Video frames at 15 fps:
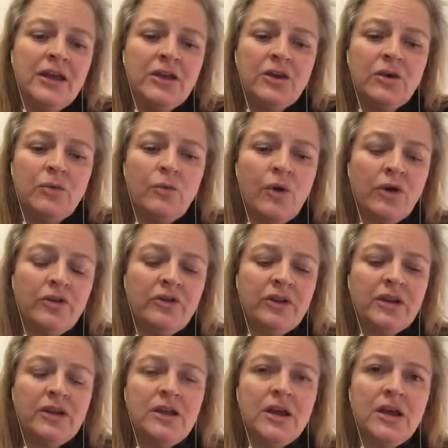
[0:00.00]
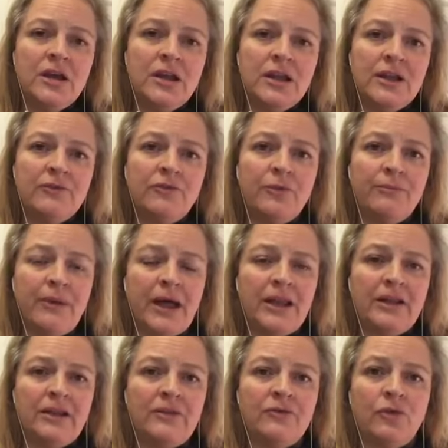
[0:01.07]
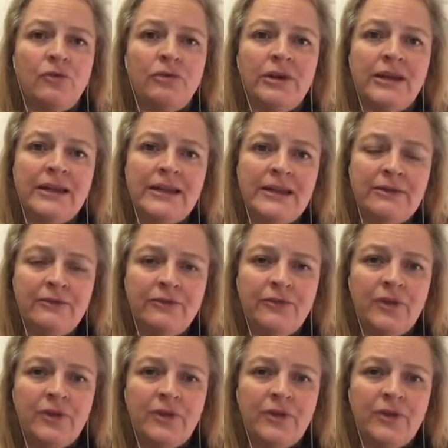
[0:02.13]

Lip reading: You're wanting and yearning for balance, for relief,